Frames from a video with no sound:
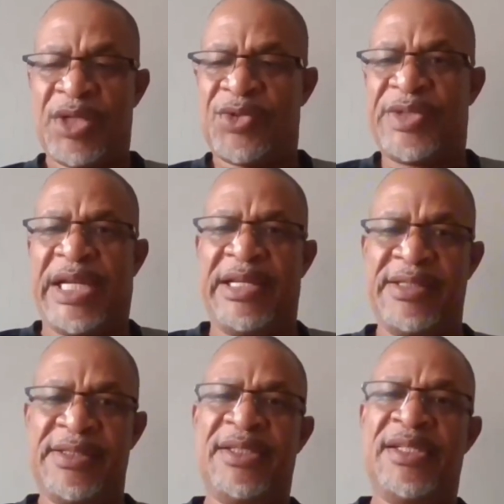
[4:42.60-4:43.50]

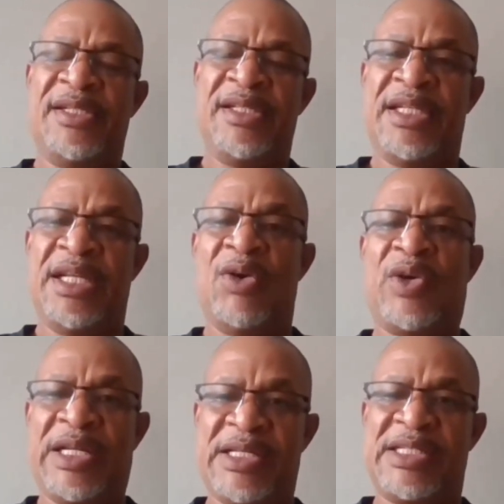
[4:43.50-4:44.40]
Today, the
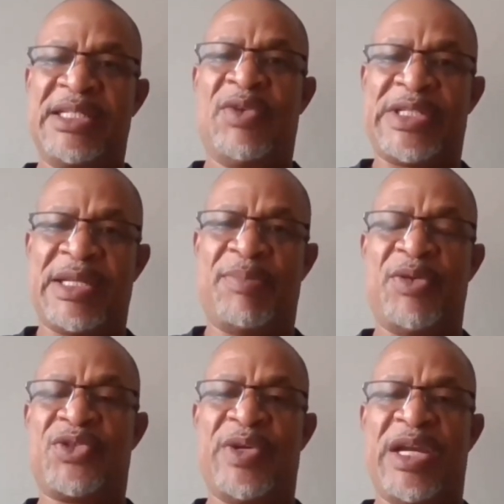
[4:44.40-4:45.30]
organization was
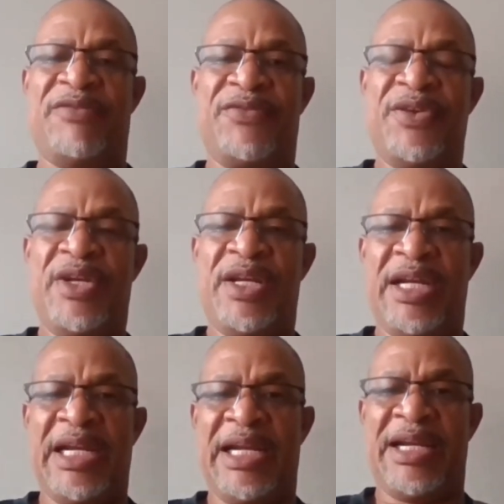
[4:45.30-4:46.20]
supposed to have
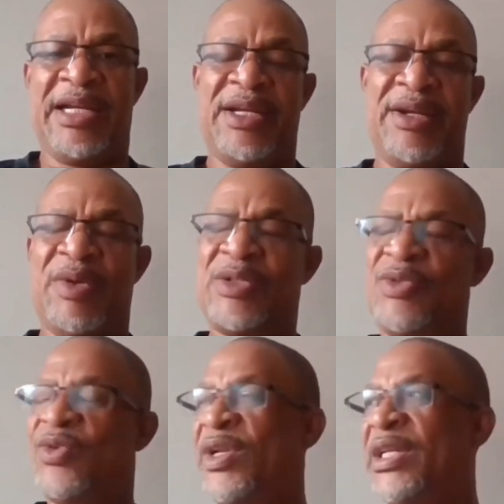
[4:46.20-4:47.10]
what
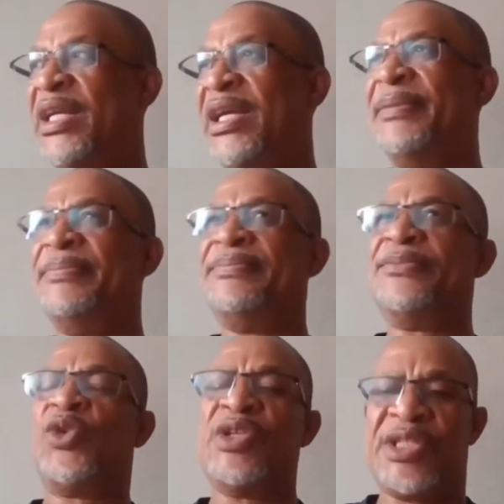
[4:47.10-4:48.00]
we call
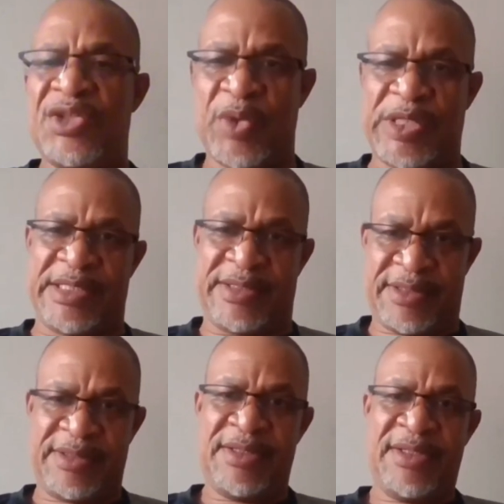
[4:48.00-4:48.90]
constituent
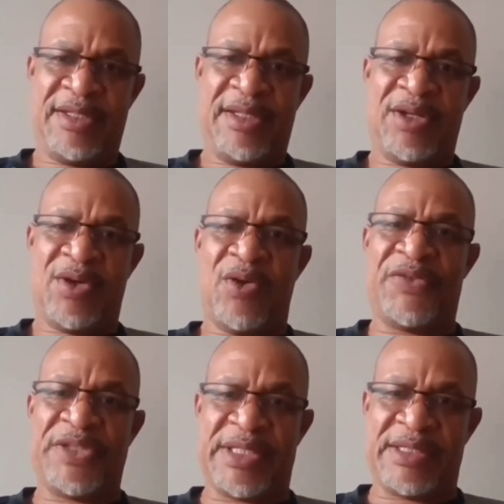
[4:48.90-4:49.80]

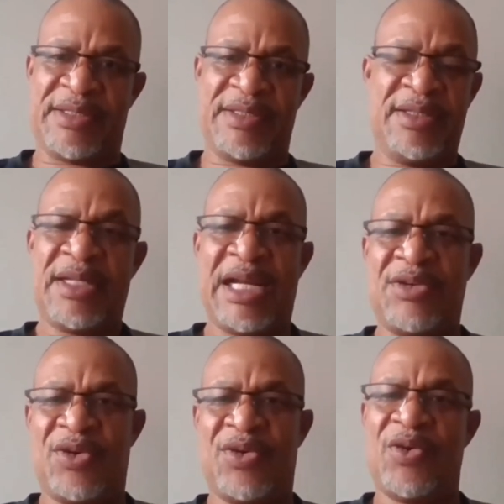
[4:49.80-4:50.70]
offices. There are
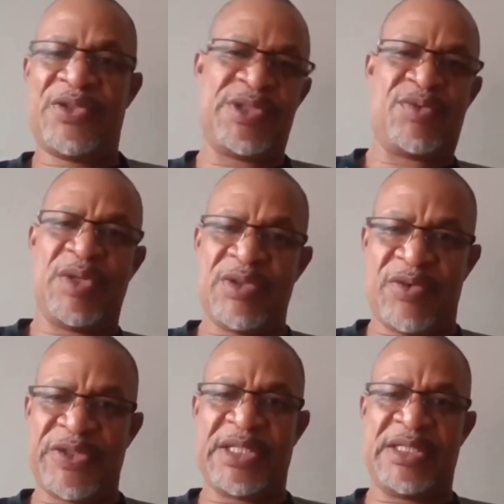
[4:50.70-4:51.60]
no constituent
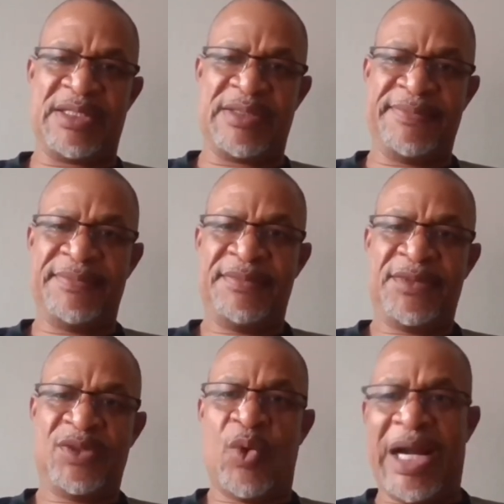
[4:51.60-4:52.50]
offices.
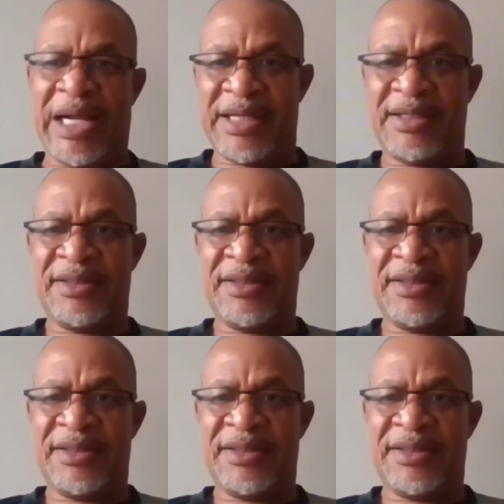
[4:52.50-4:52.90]
Why?